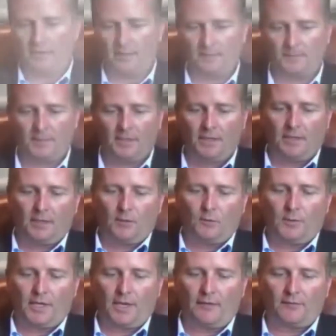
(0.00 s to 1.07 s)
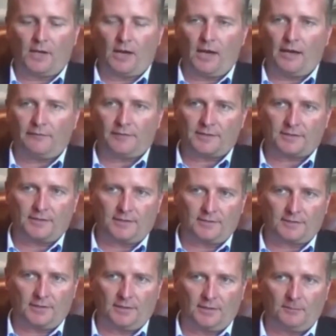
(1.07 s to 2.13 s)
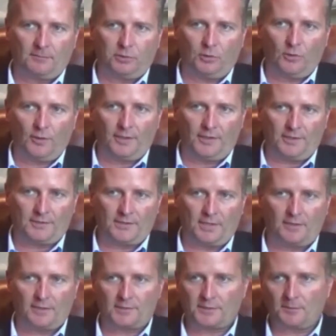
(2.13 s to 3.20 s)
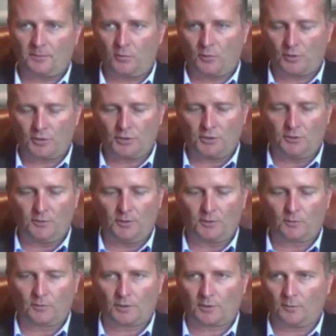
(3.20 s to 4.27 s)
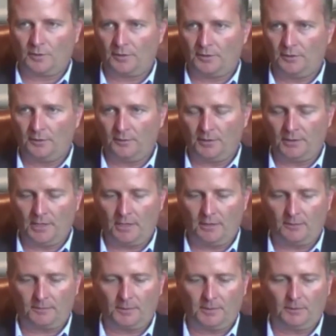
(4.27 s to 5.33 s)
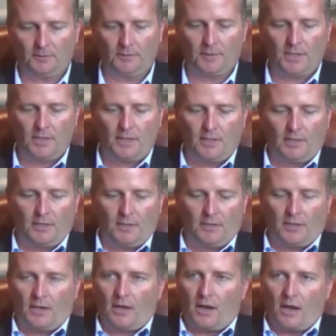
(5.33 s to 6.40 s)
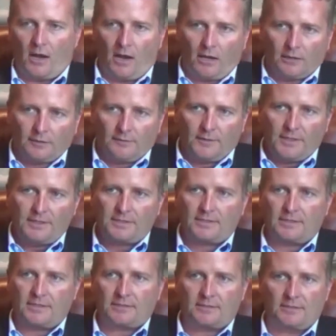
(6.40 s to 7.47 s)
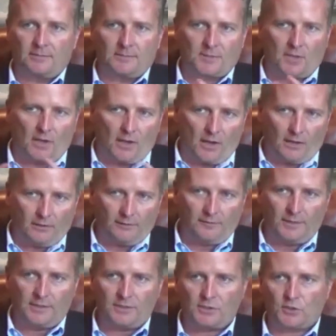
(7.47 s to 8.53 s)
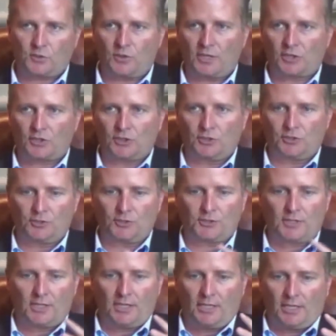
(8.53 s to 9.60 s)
up. We have offices and employees there to support you and work with you and help you. All of these systems, all of these structures